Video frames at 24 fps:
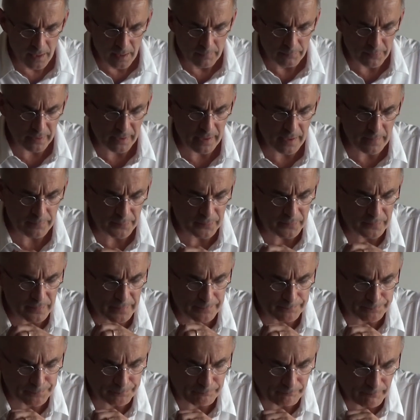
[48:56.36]
Perhaps
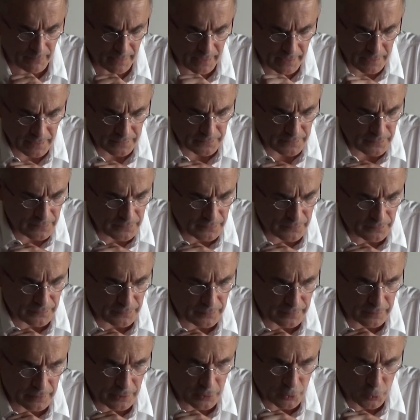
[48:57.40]
it
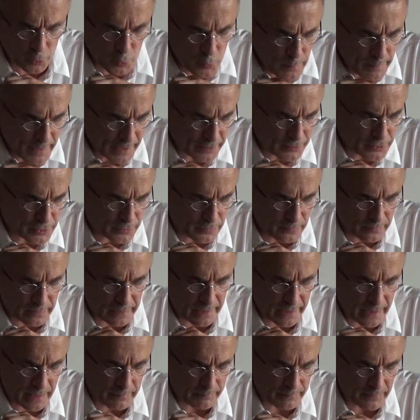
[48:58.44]
is too much to
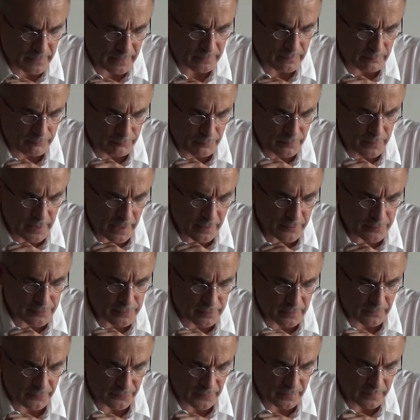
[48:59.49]
claim that the production
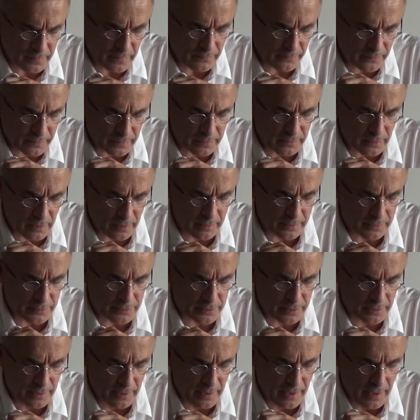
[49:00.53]
of scientific
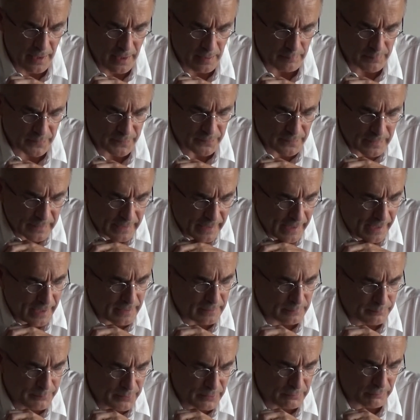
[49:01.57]
knowledge must
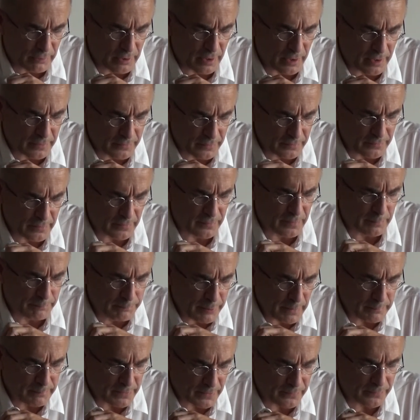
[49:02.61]
again be regarded as a
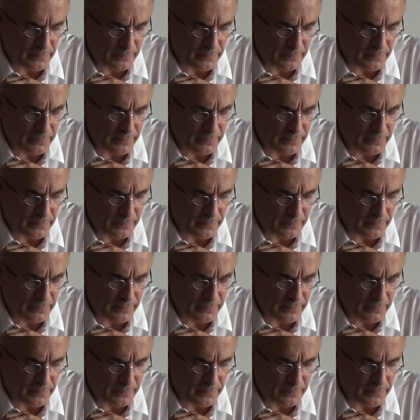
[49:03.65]
public